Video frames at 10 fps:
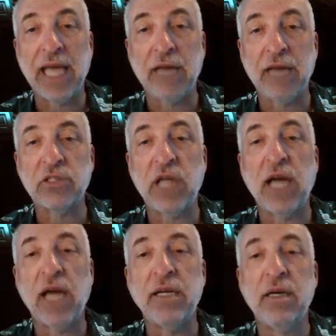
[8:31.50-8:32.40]
on the
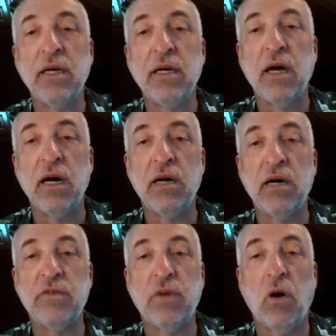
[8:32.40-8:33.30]
outside
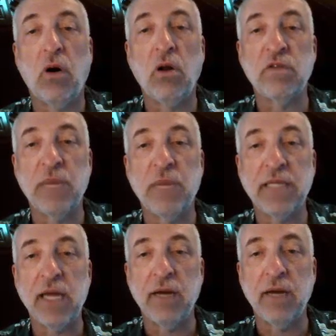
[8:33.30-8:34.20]
of all
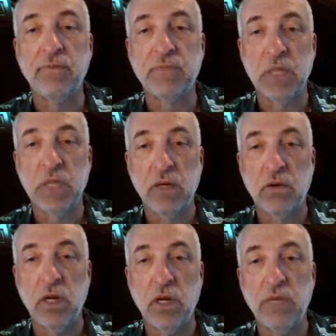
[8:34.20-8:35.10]
of my data.
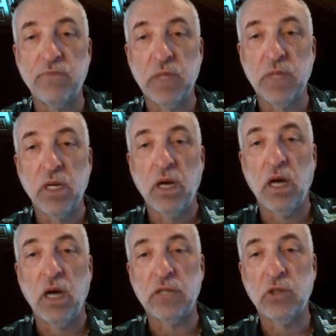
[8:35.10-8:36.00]
Right?
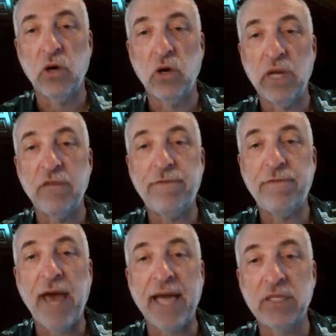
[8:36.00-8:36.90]
So
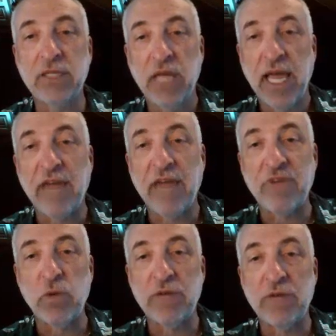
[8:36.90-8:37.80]
in fact,
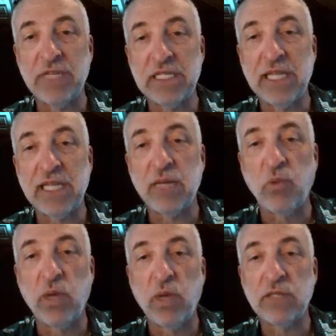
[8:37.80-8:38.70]
every one of these
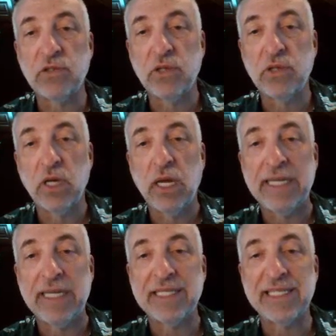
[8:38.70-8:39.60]
data points
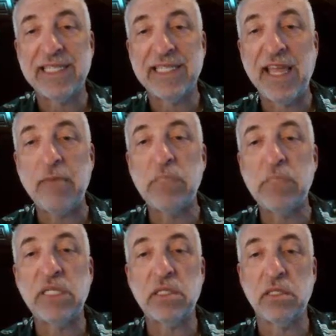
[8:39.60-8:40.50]
is the
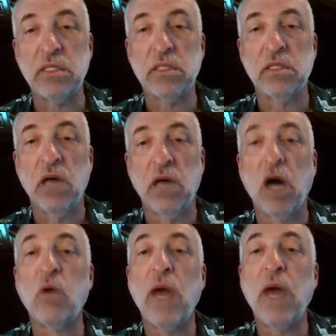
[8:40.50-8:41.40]
same
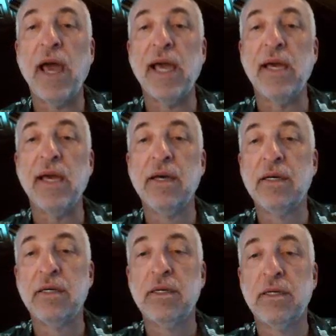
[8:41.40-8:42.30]
distance
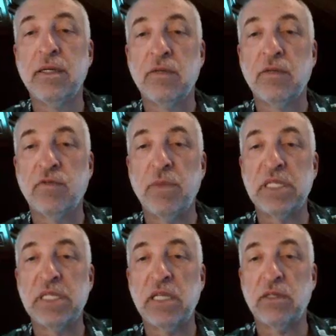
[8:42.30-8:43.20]
away
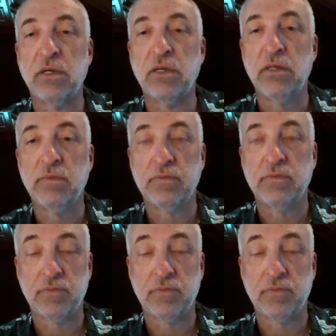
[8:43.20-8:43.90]
from the center.